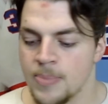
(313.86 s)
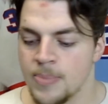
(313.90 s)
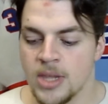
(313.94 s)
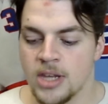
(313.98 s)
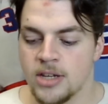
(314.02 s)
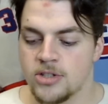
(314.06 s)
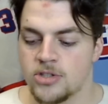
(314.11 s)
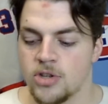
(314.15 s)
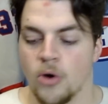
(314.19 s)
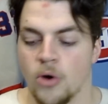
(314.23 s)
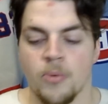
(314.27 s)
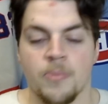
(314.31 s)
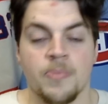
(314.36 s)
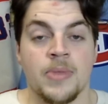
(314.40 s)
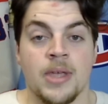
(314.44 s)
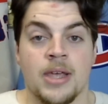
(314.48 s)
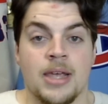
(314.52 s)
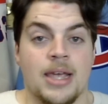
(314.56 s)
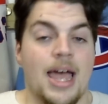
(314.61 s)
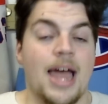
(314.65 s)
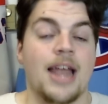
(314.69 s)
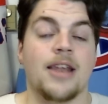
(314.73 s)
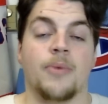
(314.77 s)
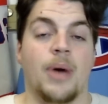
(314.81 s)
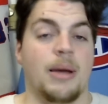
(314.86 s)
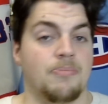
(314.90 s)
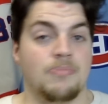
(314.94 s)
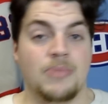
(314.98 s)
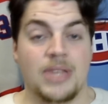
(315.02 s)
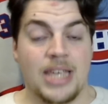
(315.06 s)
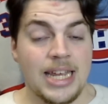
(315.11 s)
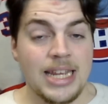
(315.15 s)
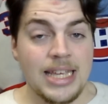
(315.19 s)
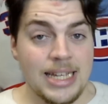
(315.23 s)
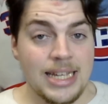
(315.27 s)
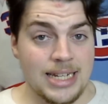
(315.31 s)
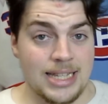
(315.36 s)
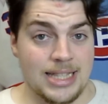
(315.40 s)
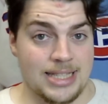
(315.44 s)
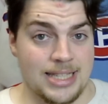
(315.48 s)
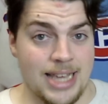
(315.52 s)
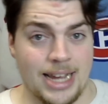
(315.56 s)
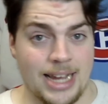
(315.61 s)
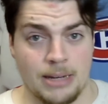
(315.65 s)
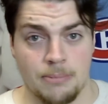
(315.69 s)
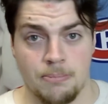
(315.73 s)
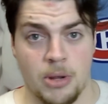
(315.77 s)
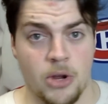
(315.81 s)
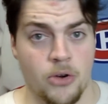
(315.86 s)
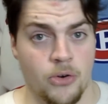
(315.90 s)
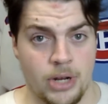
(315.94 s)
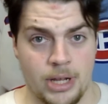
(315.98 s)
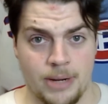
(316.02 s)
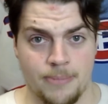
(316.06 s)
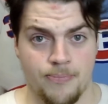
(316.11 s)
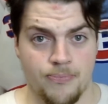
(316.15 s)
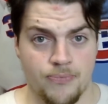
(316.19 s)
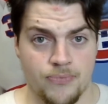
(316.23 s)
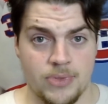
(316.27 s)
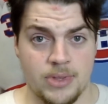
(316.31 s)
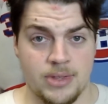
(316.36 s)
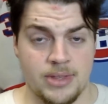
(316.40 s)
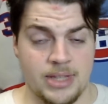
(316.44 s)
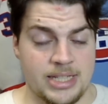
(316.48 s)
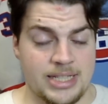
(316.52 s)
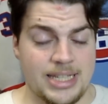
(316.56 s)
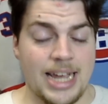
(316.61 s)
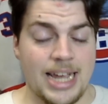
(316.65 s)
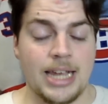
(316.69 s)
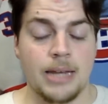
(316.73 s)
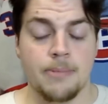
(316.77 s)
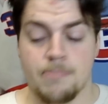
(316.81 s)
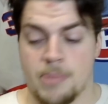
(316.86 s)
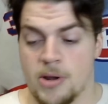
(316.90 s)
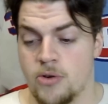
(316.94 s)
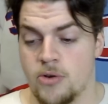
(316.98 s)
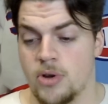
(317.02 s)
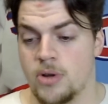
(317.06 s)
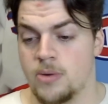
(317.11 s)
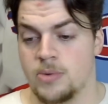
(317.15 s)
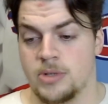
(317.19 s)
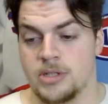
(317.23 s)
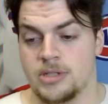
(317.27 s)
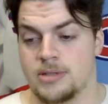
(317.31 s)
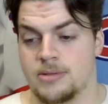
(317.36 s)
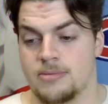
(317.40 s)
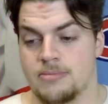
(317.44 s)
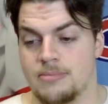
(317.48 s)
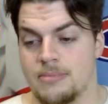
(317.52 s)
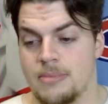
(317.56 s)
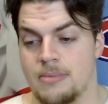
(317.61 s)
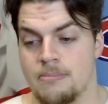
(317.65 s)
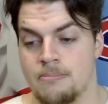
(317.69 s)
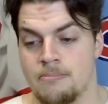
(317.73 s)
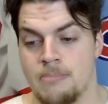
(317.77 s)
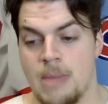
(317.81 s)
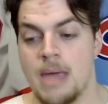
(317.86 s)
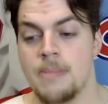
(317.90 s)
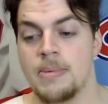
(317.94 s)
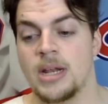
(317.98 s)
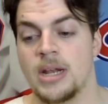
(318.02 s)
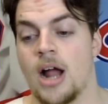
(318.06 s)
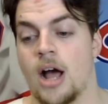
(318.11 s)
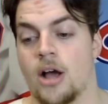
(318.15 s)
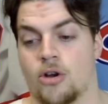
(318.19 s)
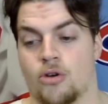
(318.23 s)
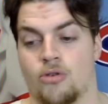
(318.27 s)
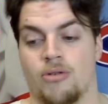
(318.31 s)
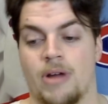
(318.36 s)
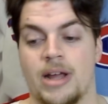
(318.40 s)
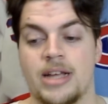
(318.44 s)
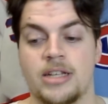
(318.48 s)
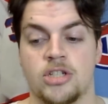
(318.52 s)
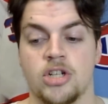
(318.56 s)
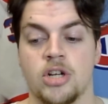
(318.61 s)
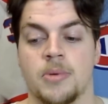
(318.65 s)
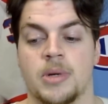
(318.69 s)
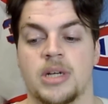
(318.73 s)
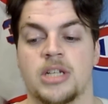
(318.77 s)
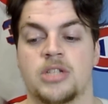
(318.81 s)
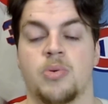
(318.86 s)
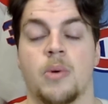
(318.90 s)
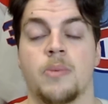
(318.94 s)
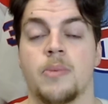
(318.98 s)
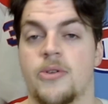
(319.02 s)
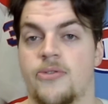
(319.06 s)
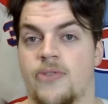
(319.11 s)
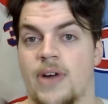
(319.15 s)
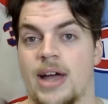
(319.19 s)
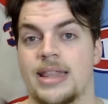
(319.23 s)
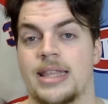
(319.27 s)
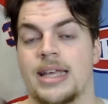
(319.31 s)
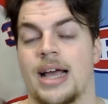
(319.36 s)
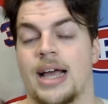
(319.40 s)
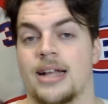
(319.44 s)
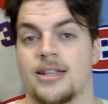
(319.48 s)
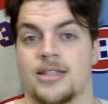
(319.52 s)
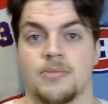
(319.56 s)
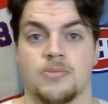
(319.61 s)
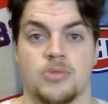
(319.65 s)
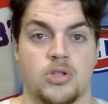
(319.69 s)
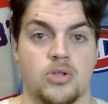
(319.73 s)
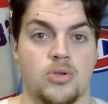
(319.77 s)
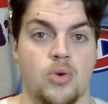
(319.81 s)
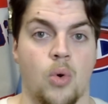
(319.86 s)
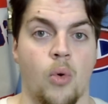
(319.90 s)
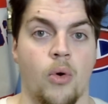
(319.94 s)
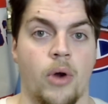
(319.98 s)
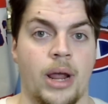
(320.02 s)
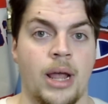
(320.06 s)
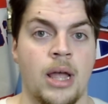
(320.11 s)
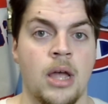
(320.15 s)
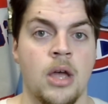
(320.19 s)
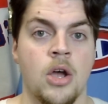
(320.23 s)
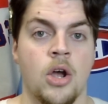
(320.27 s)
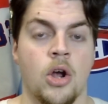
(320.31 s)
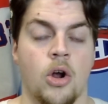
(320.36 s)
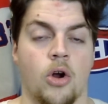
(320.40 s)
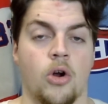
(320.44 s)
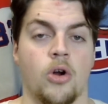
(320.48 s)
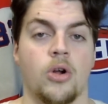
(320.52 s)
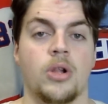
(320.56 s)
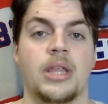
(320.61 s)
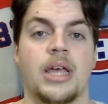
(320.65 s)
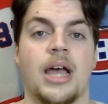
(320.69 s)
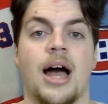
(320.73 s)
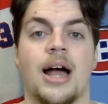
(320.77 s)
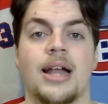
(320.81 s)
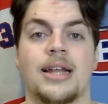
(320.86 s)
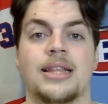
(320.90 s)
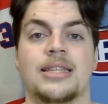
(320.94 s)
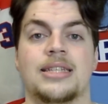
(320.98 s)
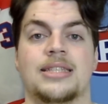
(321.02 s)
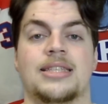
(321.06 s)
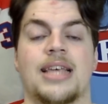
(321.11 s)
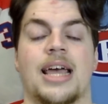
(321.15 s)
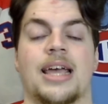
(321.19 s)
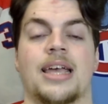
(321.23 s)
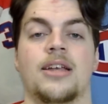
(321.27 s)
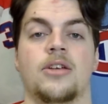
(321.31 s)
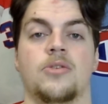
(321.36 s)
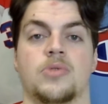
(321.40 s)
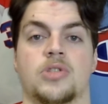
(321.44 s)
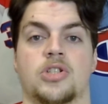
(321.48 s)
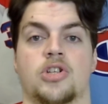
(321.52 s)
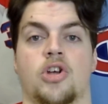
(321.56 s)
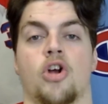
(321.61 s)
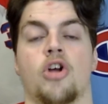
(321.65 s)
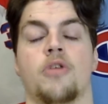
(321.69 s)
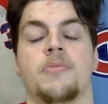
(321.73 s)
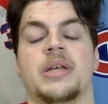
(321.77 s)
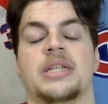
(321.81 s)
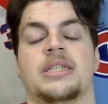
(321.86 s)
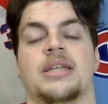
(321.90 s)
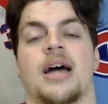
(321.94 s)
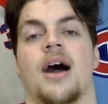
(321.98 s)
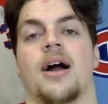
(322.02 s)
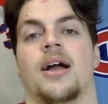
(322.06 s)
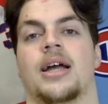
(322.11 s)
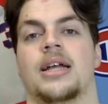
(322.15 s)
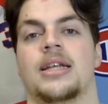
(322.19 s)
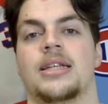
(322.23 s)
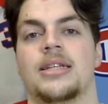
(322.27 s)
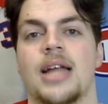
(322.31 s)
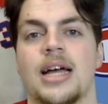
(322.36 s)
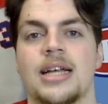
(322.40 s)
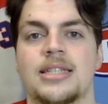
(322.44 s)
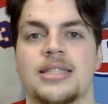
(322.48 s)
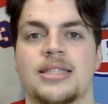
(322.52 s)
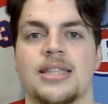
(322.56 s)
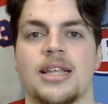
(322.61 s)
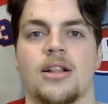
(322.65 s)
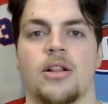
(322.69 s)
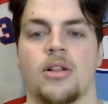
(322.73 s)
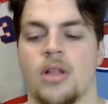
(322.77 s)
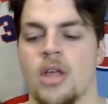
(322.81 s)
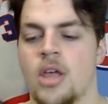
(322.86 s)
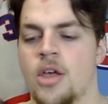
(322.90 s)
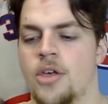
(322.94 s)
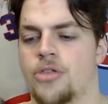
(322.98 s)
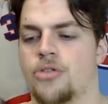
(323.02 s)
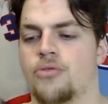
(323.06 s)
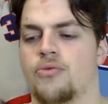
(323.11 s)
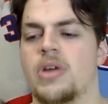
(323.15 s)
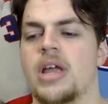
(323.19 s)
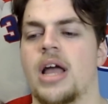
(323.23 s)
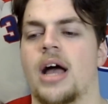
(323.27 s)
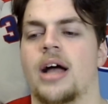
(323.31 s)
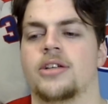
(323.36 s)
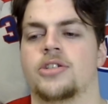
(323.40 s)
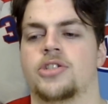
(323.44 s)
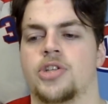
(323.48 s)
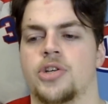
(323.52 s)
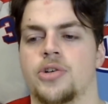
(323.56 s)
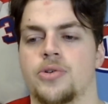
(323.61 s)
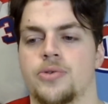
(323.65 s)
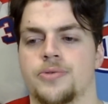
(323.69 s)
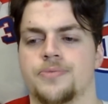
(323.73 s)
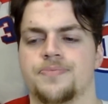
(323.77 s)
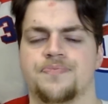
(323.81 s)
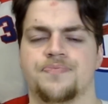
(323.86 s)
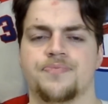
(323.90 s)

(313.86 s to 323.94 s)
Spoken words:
So, anyway, getting into the second period. The second period was maybe not crazier, but it's when we finally got some scoring. Early on in the second, it was Kirby Dach on a nice little 3-on-2.